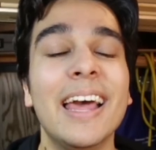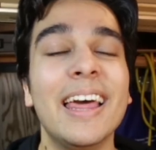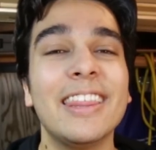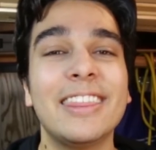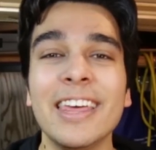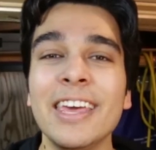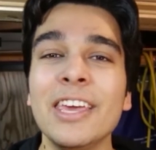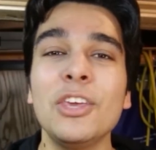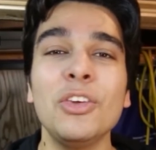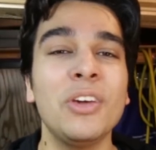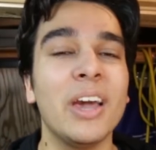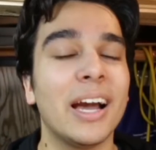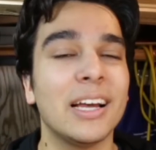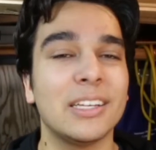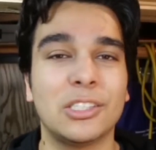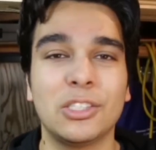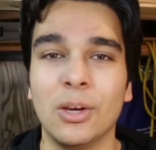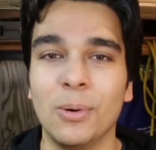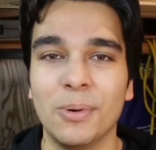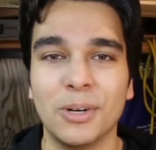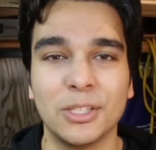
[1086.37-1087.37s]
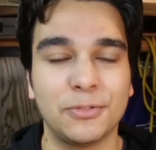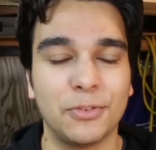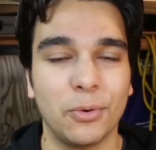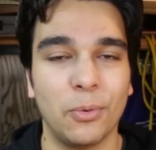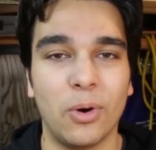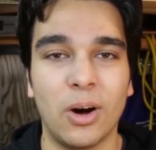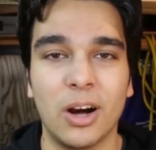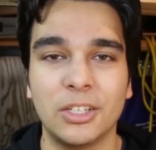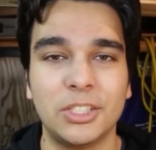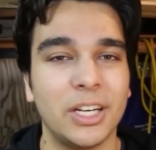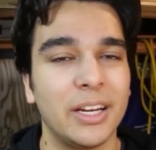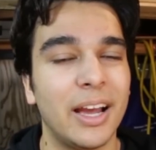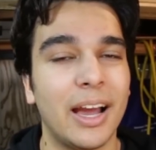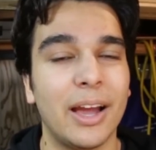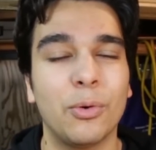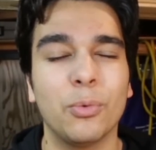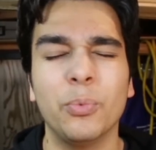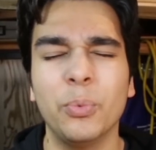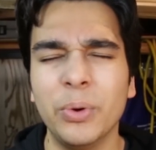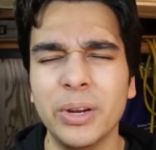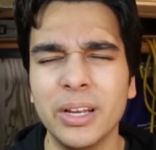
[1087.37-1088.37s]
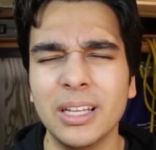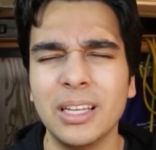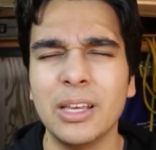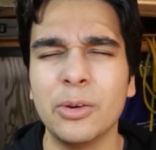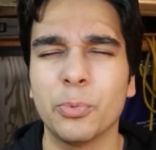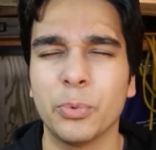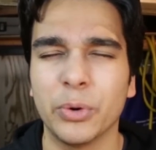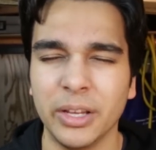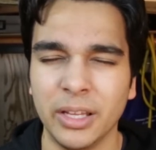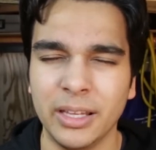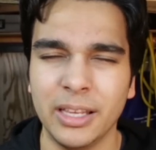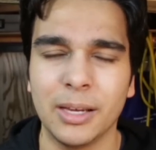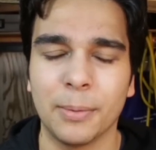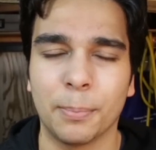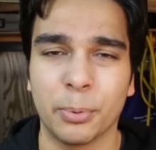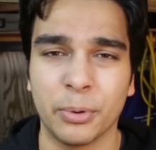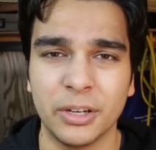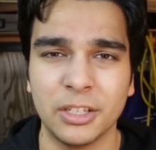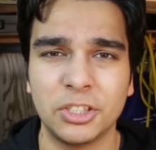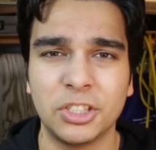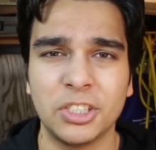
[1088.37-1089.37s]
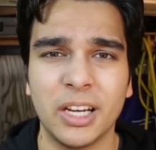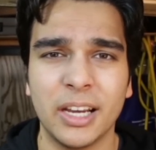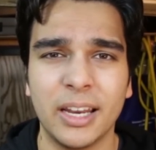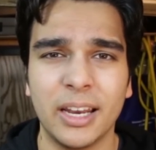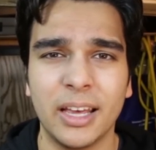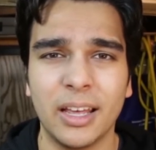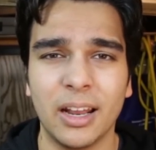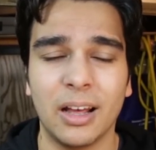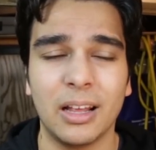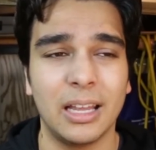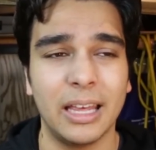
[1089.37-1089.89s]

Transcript: Thank you guys so much for watching. I really, really appreciate it.